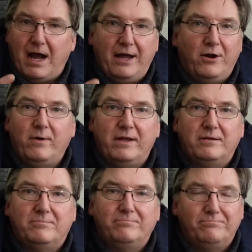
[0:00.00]
I know it
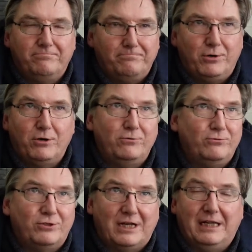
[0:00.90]

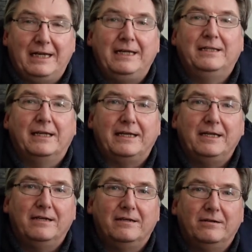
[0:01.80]
brews
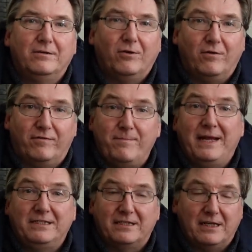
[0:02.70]
cleanly or
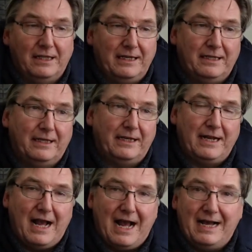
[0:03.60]
ferments
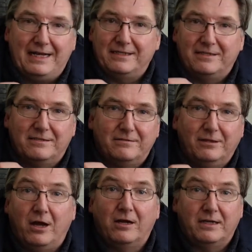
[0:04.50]
cleanly at
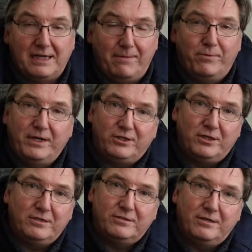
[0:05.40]
lager
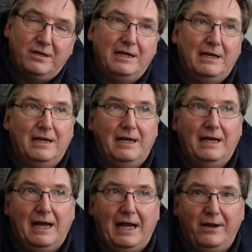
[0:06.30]
temperatures.
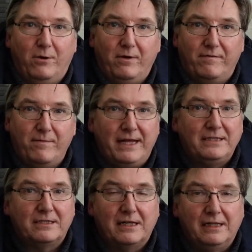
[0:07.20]
I know it
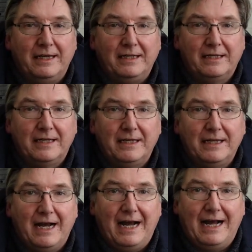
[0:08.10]
ferments
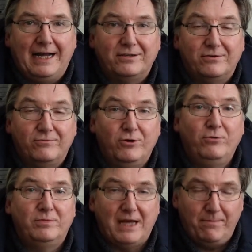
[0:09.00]
cleanly at
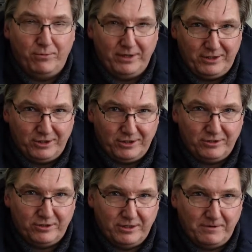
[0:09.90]
room
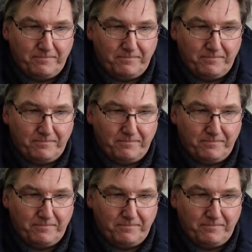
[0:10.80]
temperatures,